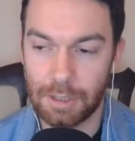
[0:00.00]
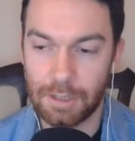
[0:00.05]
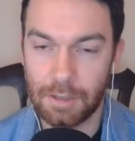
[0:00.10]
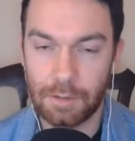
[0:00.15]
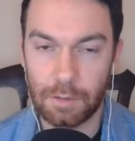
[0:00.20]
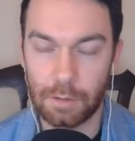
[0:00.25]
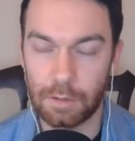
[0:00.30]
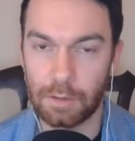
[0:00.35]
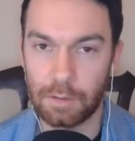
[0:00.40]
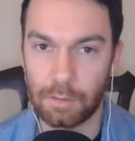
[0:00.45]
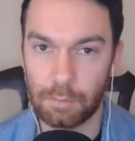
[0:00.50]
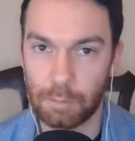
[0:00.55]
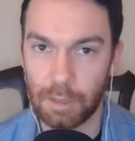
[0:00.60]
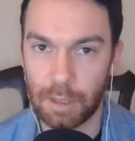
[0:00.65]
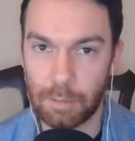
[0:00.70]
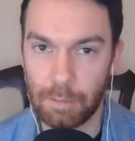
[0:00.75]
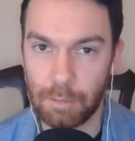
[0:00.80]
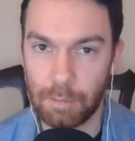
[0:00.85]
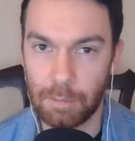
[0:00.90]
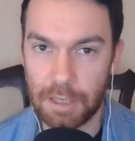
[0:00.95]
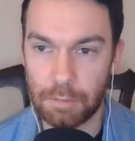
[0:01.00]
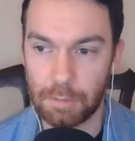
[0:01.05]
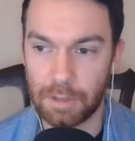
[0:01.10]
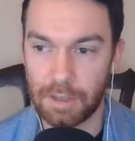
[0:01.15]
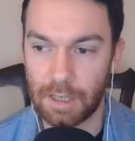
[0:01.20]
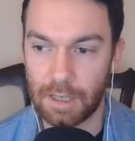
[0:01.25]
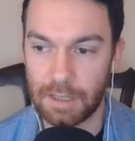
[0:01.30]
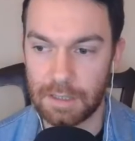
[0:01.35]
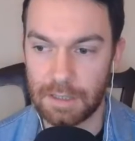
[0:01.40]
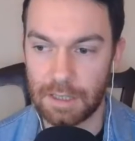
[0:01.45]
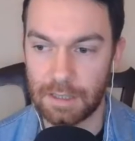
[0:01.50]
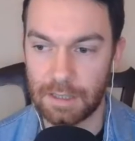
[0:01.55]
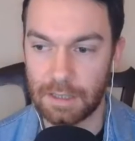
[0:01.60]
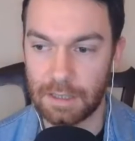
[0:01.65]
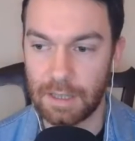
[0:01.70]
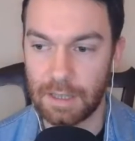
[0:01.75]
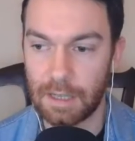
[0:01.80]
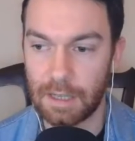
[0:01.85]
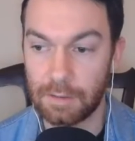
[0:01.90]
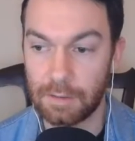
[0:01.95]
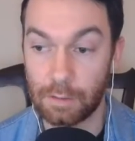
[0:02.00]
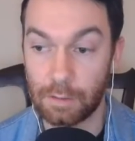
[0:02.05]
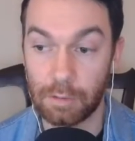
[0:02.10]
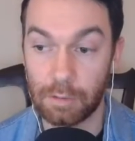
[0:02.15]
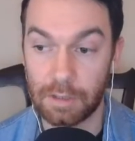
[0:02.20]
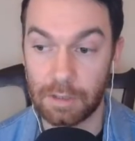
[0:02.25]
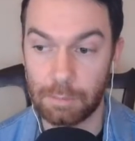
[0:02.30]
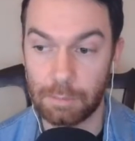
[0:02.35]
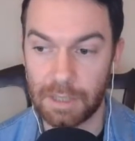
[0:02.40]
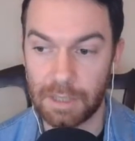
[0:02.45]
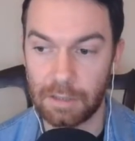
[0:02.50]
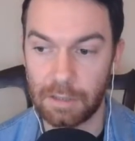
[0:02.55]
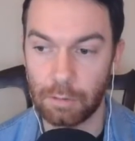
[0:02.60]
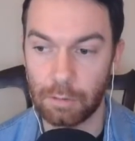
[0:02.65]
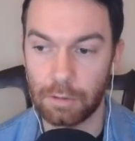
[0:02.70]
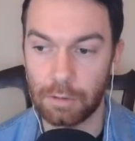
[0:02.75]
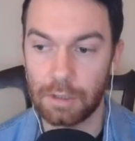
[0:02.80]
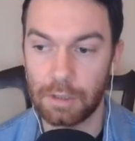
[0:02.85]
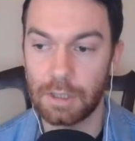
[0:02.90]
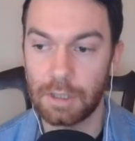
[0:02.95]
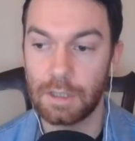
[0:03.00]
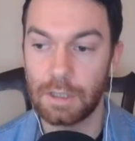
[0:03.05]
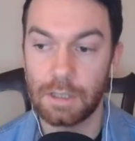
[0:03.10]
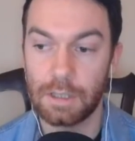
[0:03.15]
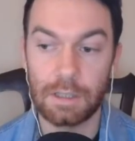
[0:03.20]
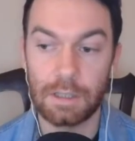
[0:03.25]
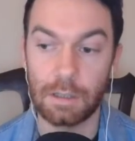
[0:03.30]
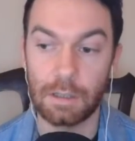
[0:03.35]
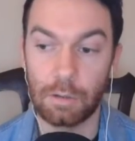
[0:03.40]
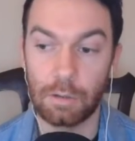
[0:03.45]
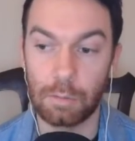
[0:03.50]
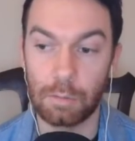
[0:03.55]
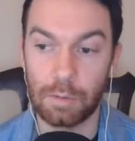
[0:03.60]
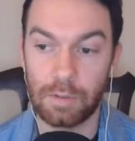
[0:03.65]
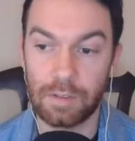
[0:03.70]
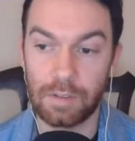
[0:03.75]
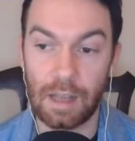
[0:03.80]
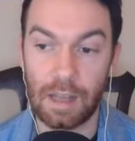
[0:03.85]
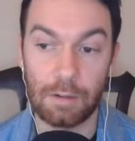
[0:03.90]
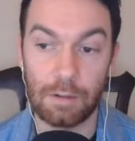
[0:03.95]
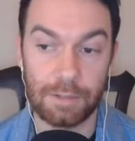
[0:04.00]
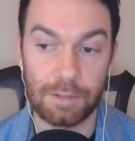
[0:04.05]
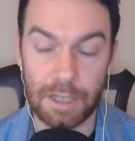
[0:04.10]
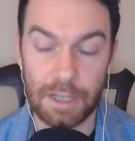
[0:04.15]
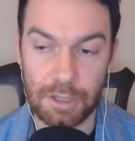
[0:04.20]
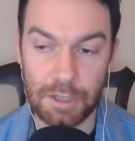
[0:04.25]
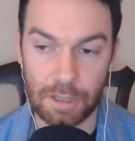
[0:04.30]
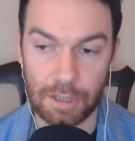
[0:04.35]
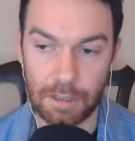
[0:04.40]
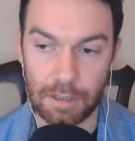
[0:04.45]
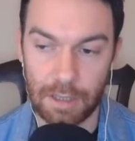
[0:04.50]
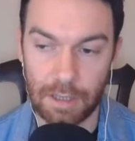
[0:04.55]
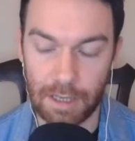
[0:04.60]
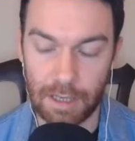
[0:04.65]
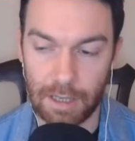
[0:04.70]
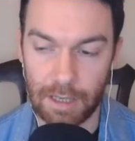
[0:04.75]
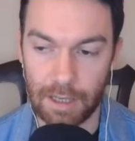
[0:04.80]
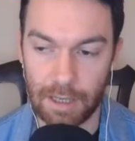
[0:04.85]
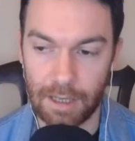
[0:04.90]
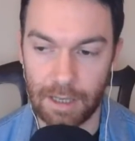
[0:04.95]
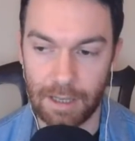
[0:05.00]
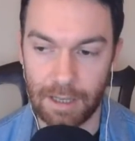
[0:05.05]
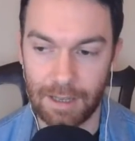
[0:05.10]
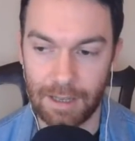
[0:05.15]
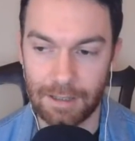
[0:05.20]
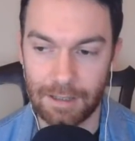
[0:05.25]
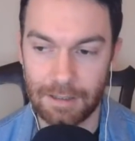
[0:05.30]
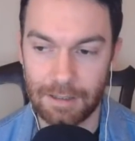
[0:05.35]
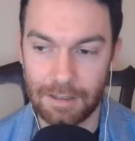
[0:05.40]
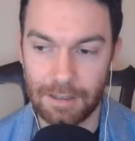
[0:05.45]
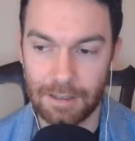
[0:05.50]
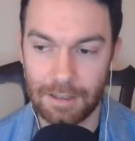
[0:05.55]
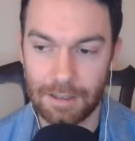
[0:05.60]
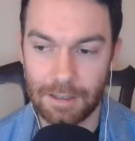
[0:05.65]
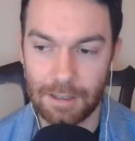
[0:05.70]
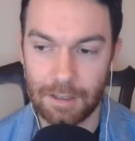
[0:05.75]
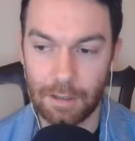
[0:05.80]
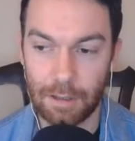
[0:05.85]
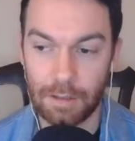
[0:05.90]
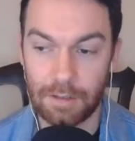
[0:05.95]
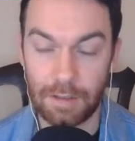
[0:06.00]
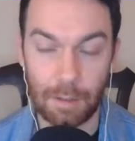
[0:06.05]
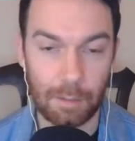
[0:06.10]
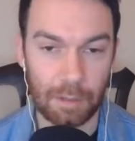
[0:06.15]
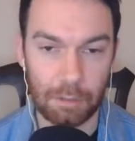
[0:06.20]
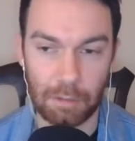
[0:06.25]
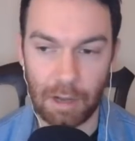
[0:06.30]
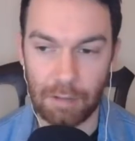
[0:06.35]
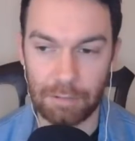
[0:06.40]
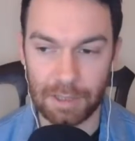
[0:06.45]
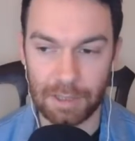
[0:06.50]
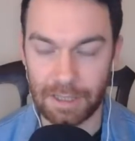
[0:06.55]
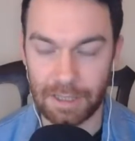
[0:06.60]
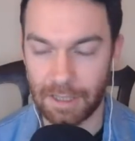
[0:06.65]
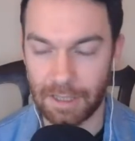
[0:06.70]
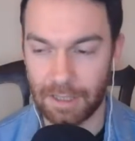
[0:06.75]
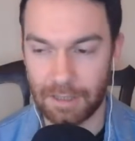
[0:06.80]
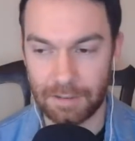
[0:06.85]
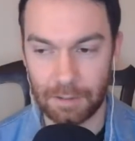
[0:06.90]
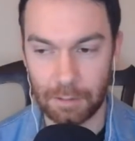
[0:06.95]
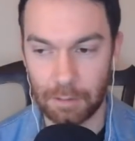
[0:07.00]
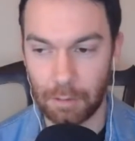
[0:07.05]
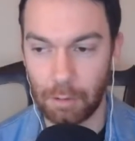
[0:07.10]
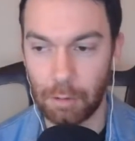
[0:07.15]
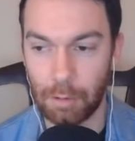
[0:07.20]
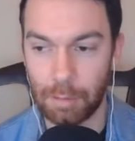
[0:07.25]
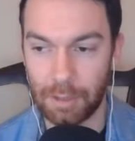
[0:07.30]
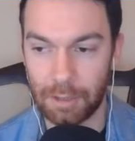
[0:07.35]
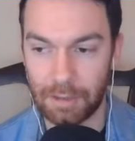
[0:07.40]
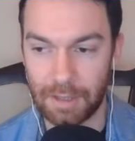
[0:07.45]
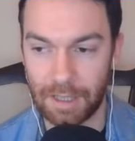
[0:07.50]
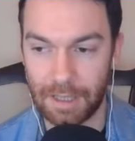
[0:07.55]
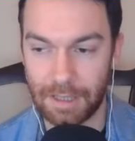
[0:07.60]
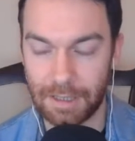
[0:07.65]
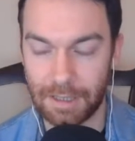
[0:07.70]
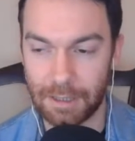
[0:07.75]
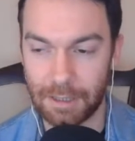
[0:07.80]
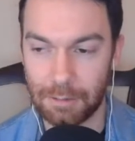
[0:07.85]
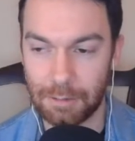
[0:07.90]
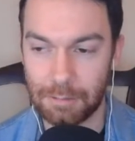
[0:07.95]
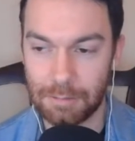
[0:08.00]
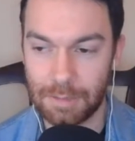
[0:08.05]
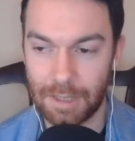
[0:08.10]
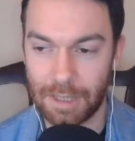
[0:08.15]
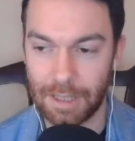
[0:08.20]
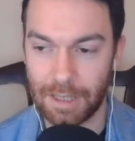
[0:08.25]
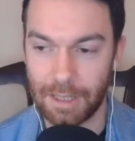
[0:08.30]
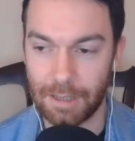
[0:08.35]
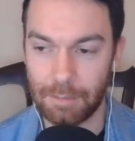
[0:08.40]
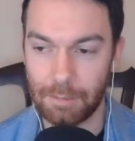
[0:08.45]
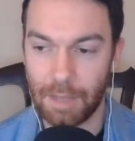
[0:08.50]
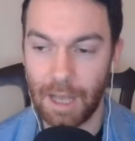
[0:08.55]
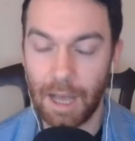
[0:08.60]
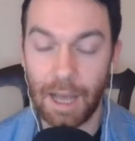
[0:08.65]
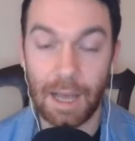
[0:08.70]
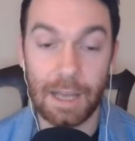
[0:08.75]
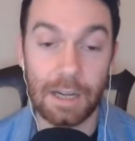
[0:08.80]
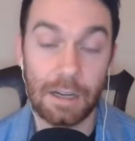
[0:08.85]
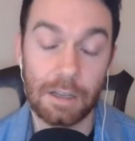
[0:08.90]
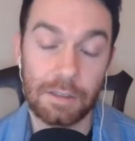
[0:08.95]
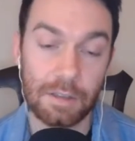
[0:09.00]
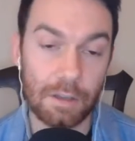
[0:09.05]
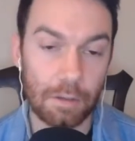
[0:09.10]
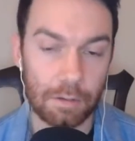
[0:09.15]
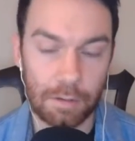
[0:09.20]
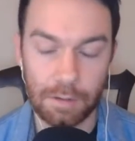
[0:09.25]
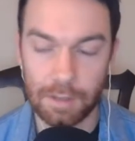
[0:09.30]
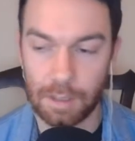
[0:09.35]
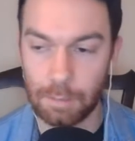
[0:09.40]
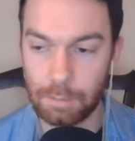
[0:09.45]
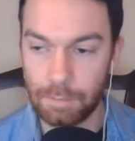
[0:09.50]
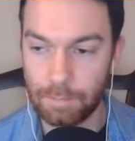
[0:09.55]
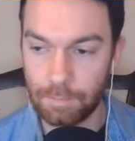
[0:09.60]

so it doesn't really match with the idea that is going to be your, salvation. Demographically, I don't know about that, And the other thing,